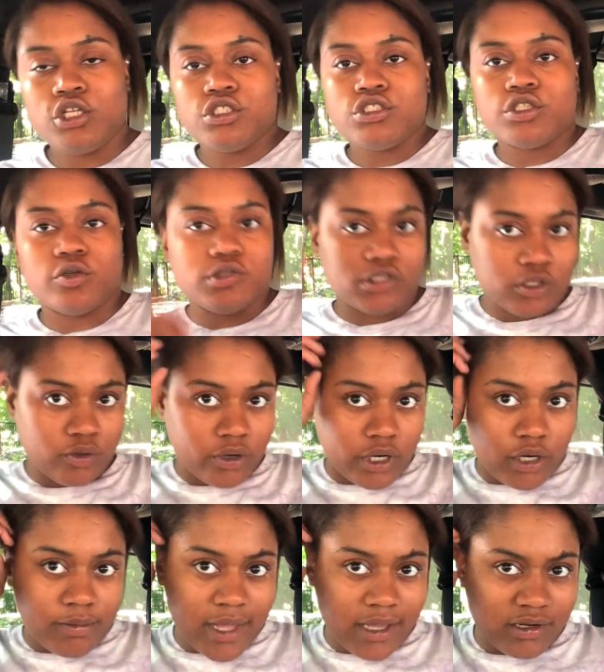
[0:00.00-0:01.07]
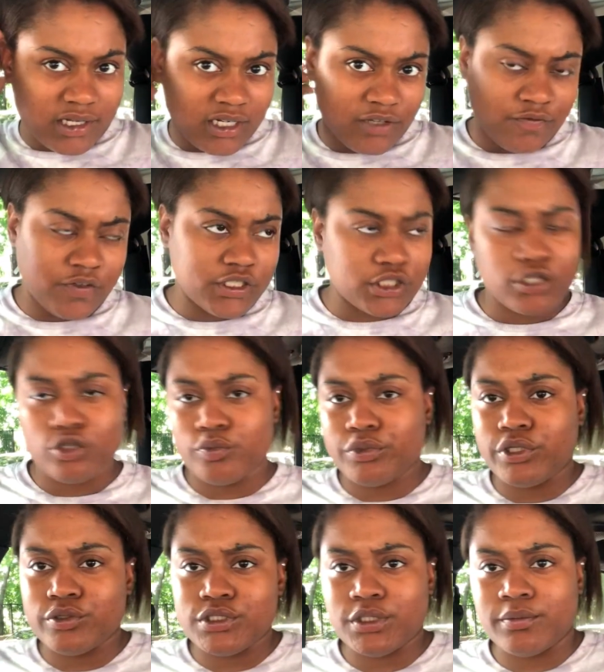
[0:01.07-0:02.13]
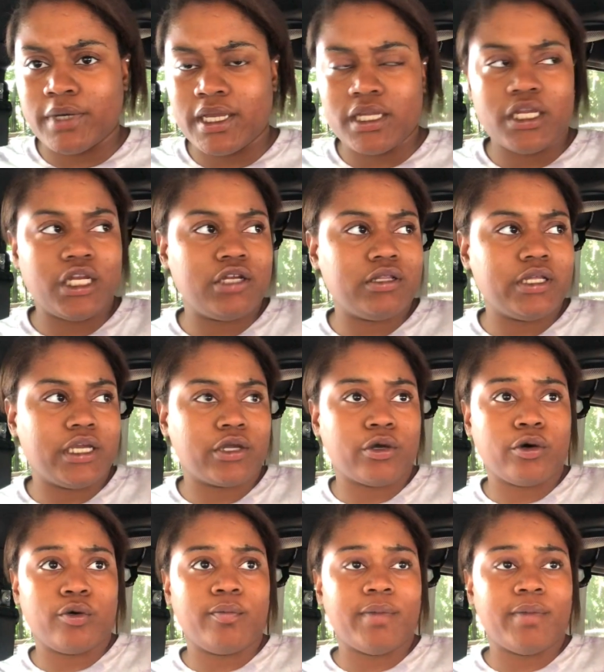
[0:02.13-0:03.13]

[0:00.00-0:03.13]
So don't worry about any physical abuse. You might hear like, oh,